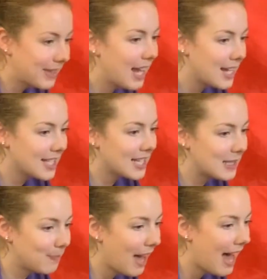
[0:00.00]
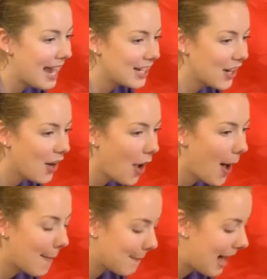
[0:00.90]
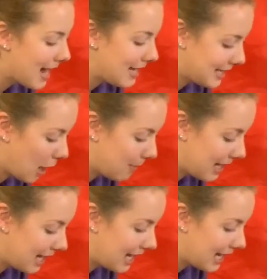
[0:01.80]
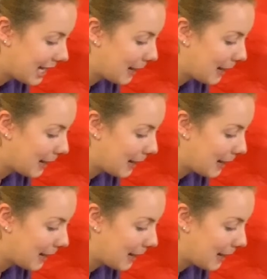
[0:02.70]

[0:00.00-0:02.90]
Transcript: There's a spider on my tummy,